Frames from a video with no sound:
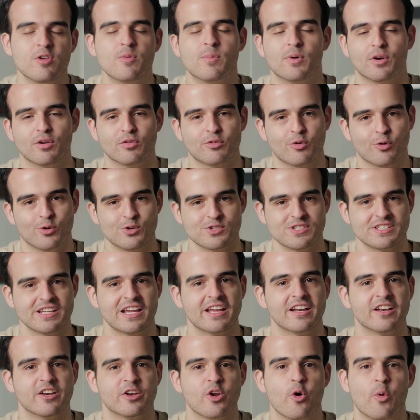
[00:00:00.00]
but of course they
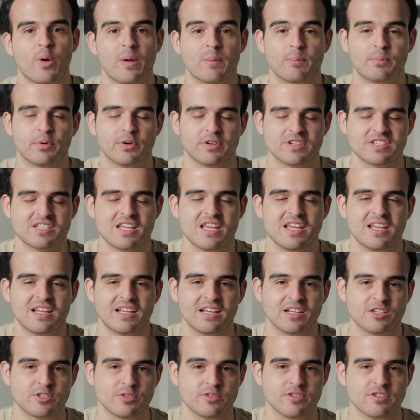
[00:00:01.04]
had no input
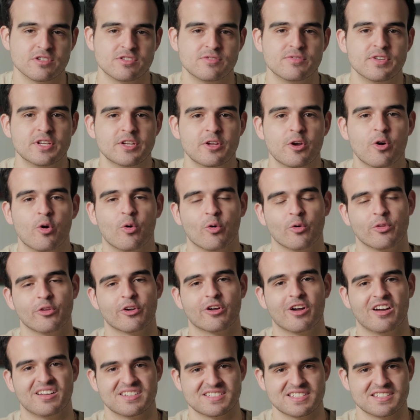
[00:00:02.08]
into this video or the
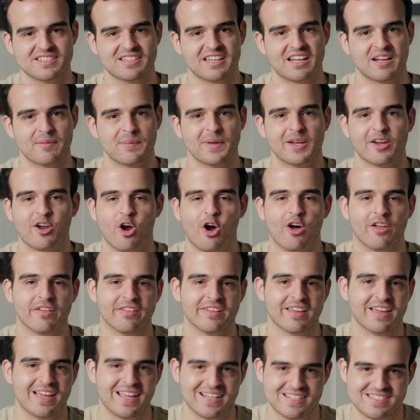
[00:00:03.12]
content that I make on
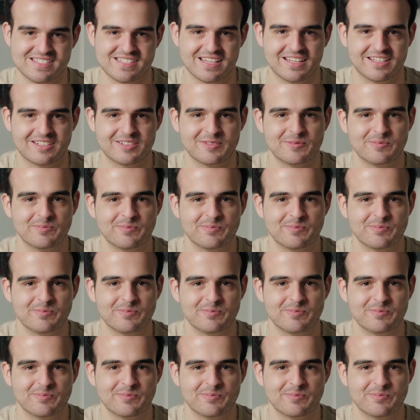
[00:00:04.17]
the headset.